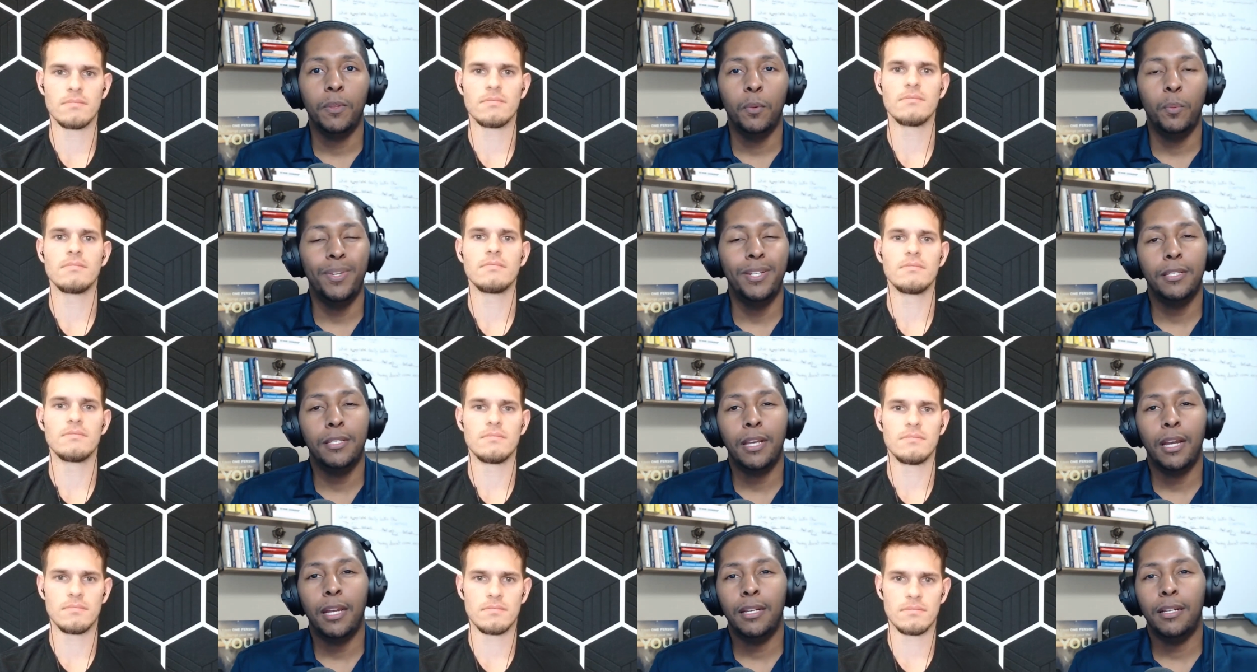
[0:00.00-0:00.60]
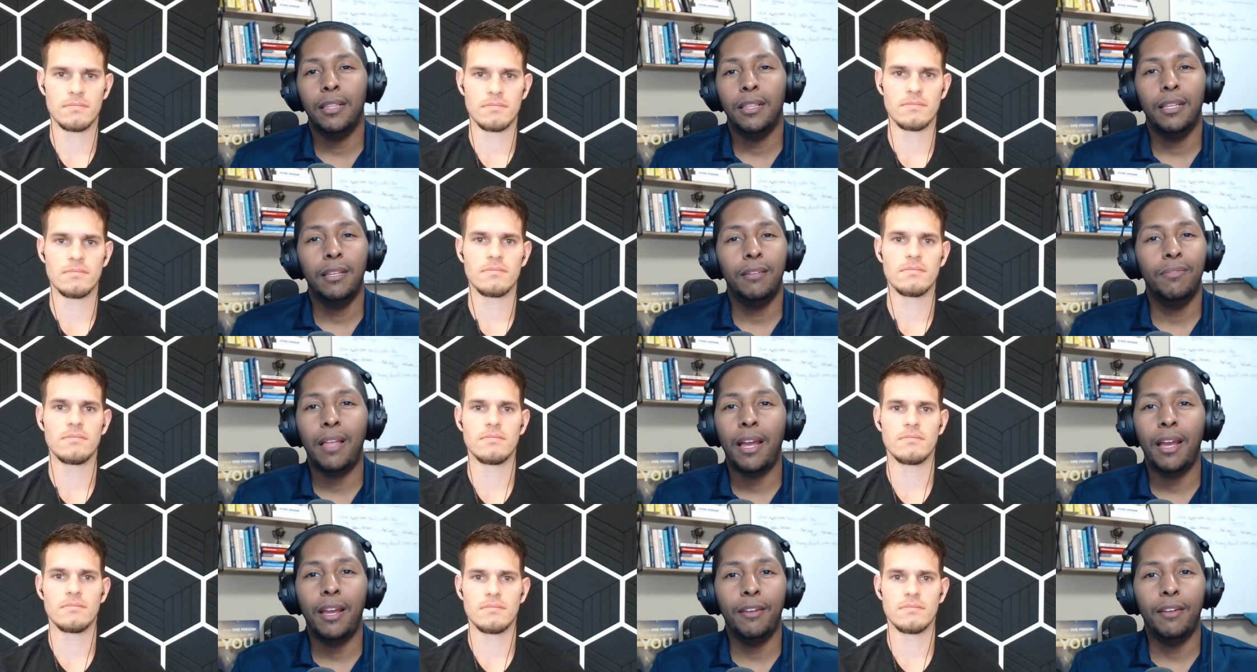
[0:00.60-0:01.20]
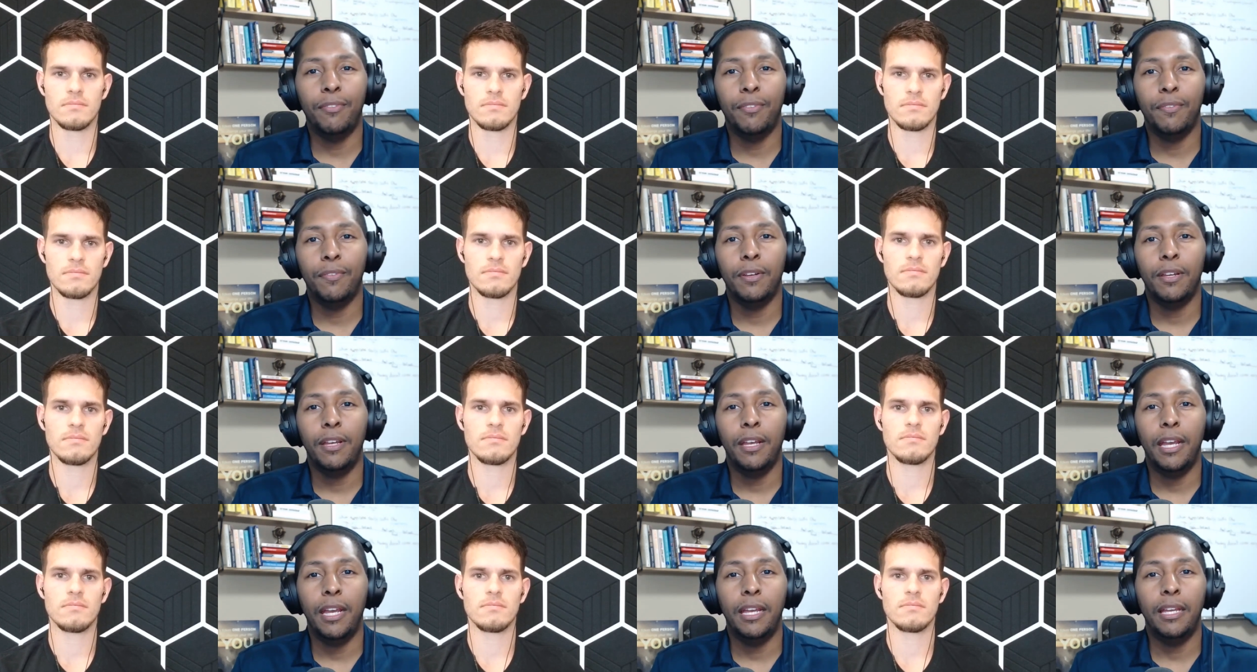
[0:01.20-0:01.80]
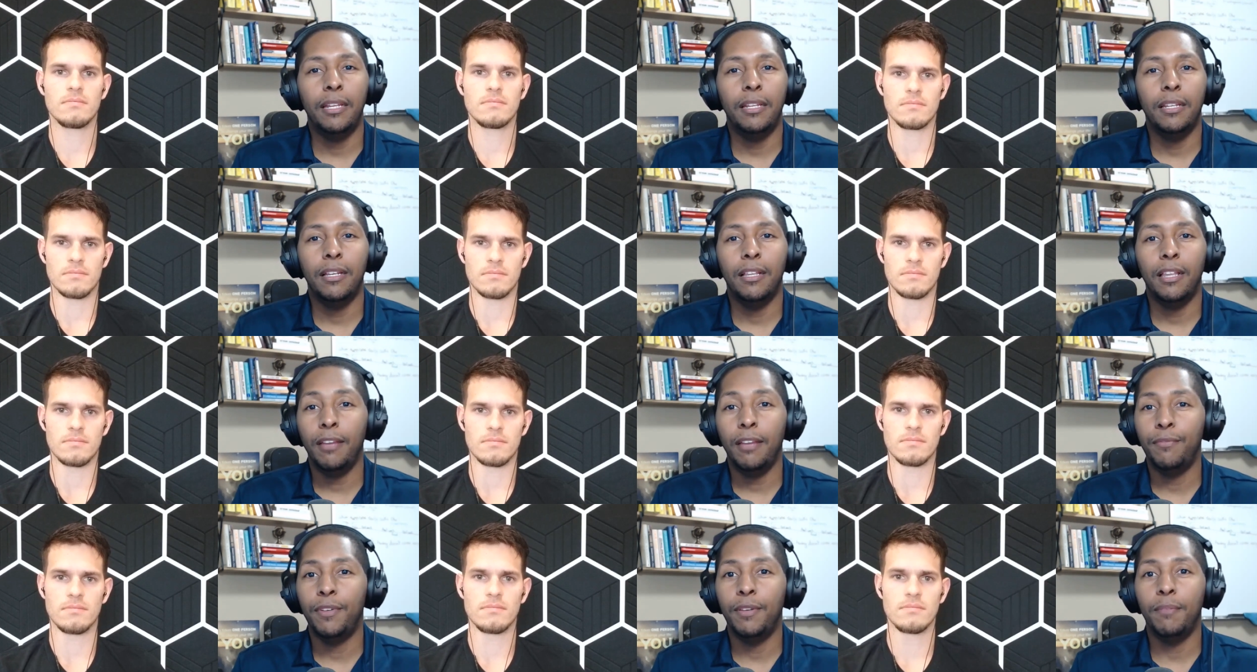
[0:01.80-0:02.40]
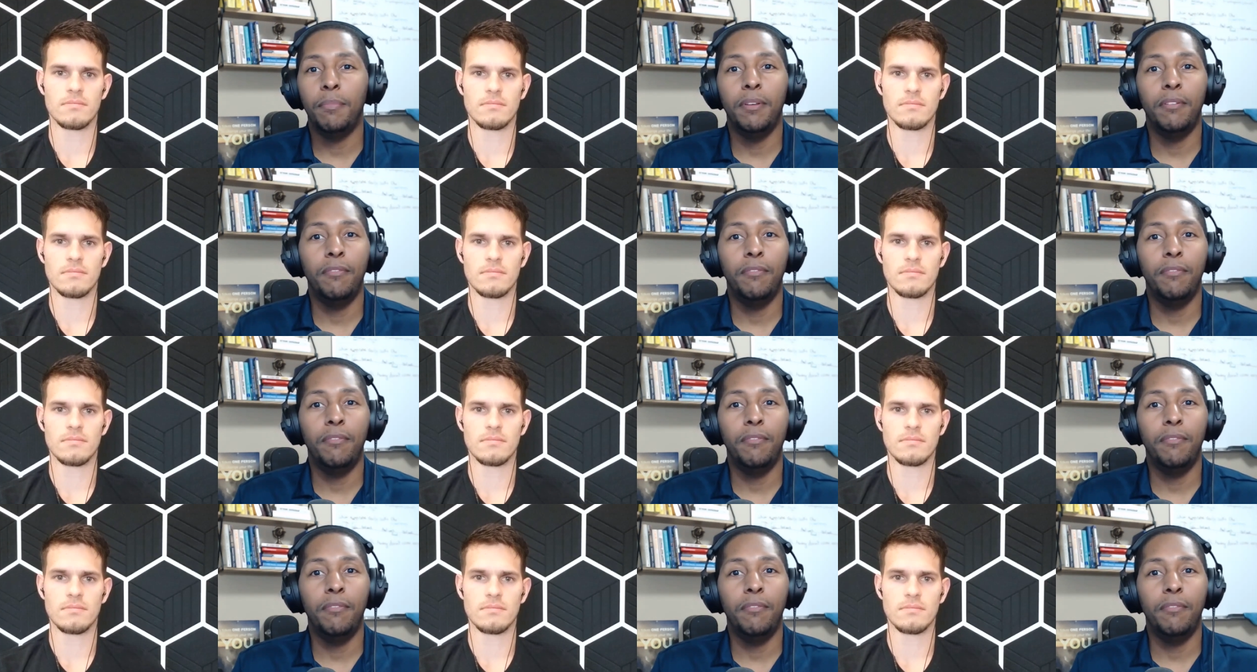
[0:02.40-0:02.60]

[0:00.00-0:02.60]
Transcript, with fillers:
Speaker 1: We just kind of live life. And life can